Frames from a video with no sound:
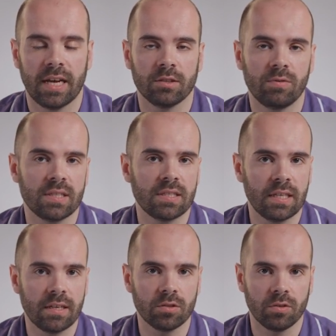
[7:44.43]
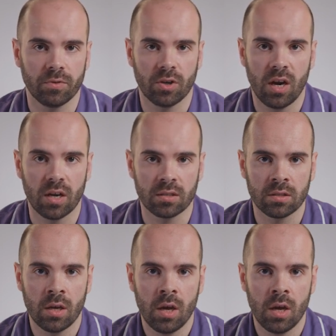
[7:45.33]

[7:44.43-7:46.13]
and read signals of your heart,